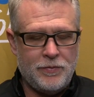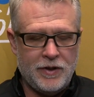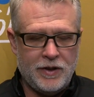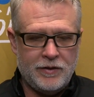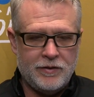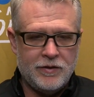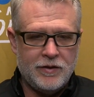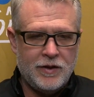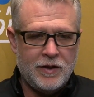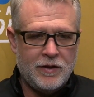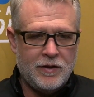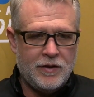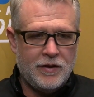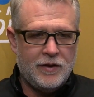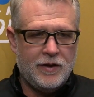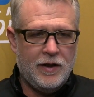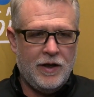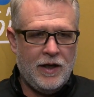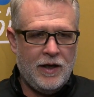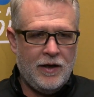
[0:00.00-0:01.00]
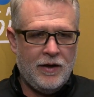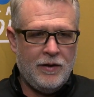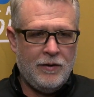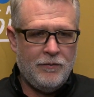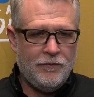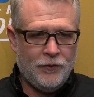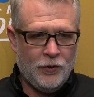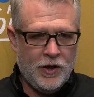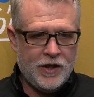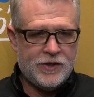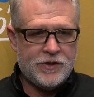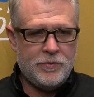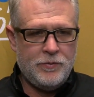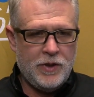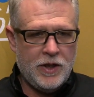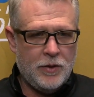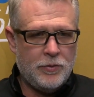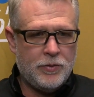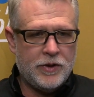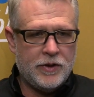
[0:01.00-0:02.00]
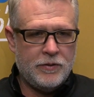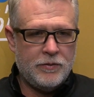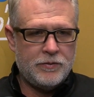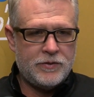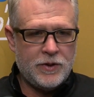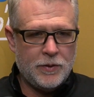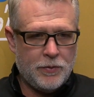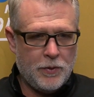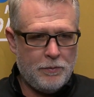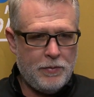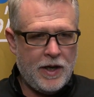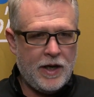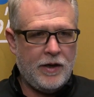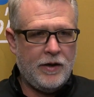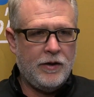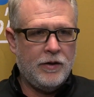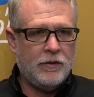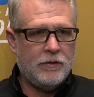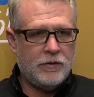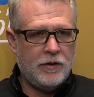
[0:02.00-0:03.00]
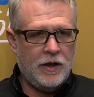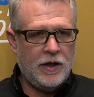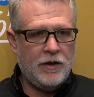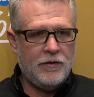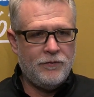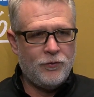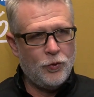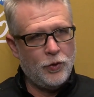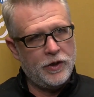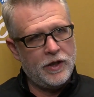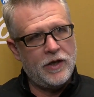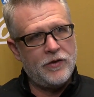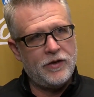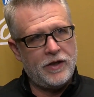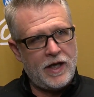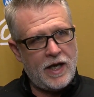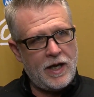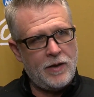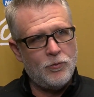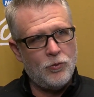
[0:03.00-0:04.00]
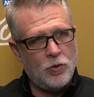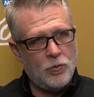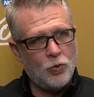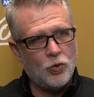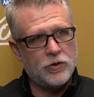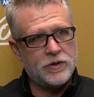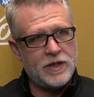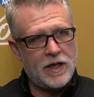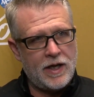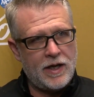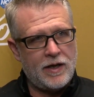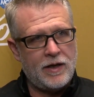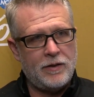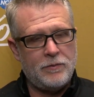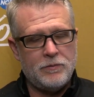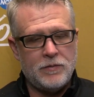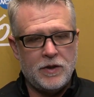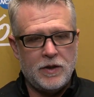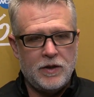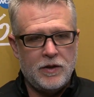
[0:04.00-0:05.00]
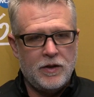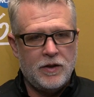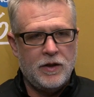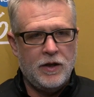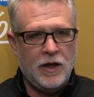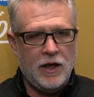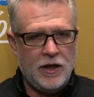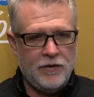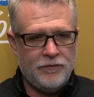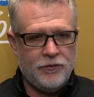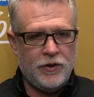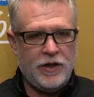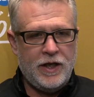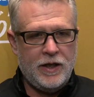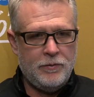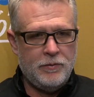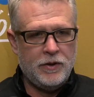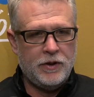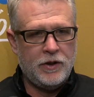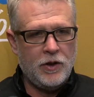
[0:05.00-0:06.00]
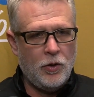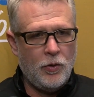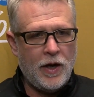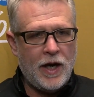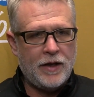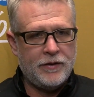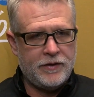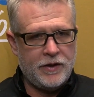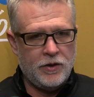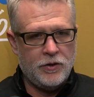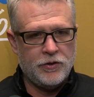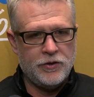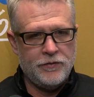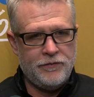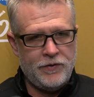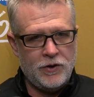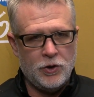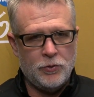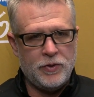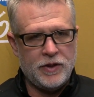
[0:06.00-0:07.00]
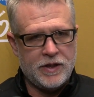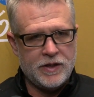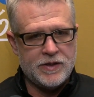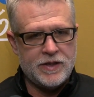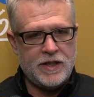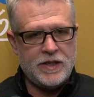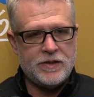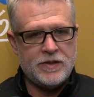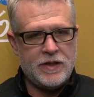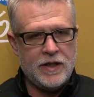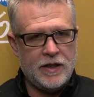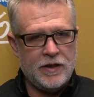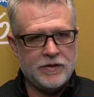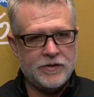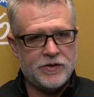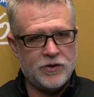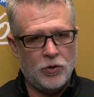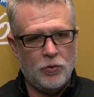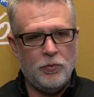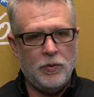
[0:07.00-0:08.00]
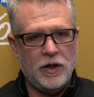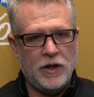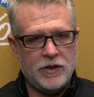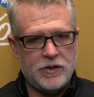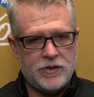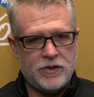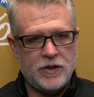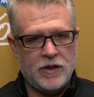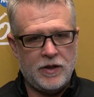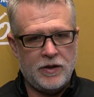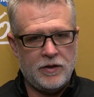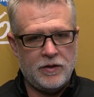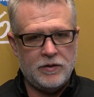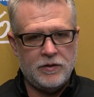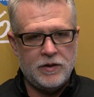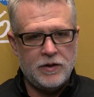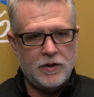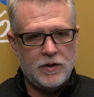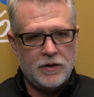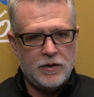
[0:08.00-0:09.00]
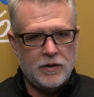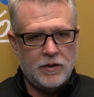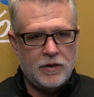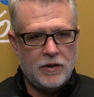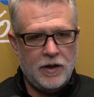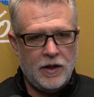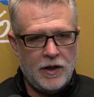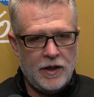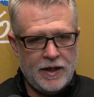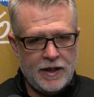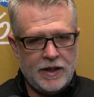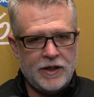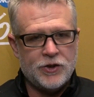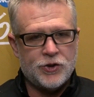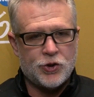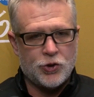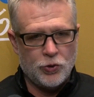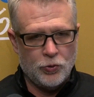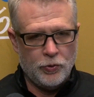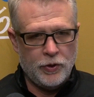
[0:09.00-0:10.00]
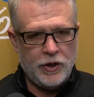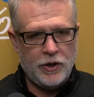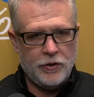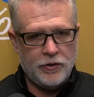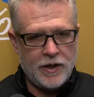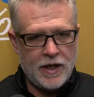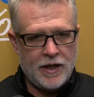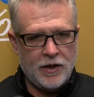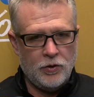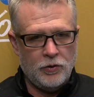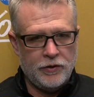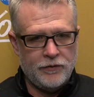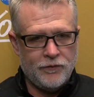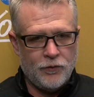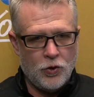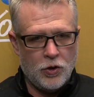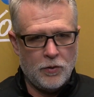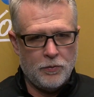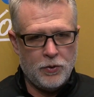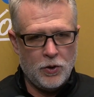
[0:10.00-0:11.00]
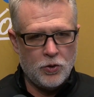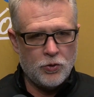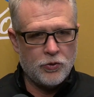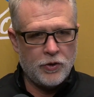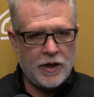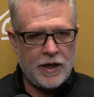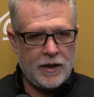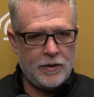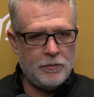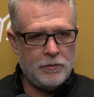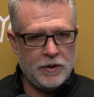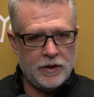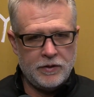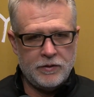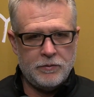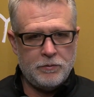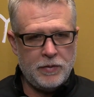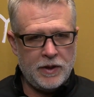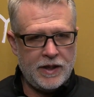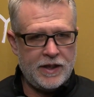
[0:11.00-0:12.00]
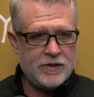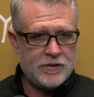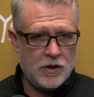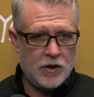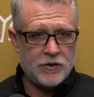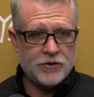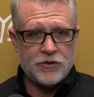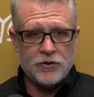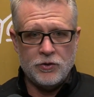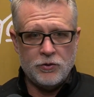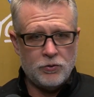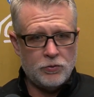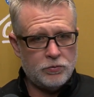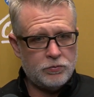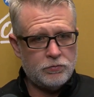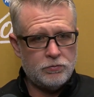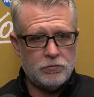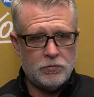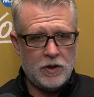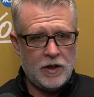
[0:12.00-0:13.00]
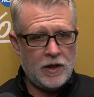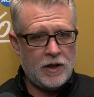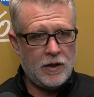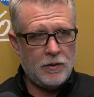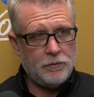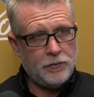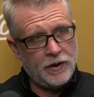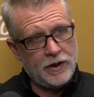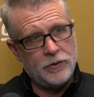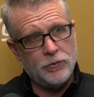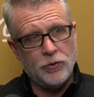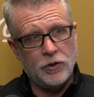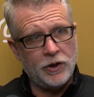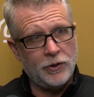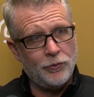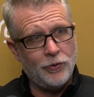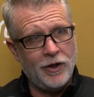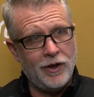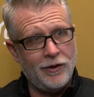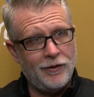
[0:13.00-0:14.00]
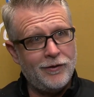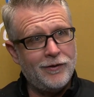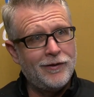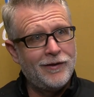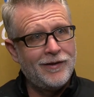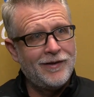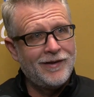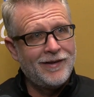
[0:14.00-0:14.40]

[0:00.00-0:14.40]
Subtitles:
but for us to be able to prepare for another game one more time, for him to go out there on the field, because he's done so much in his career, not only for our program, but he's also played really well